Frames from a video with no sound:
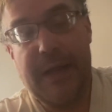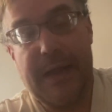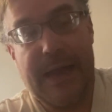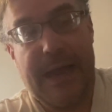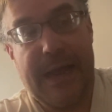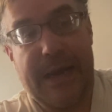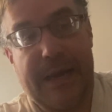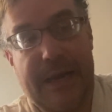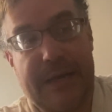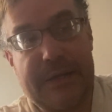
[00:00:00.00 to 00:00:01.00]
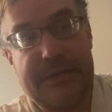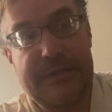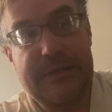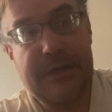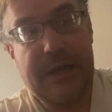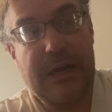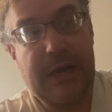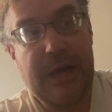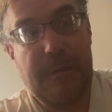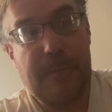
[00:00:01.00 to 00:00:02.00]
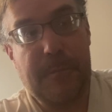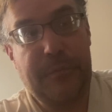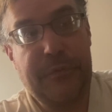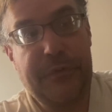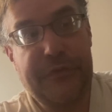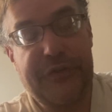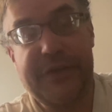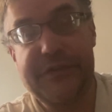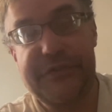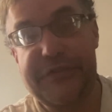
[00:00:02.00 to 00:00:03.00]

And um, seeing as the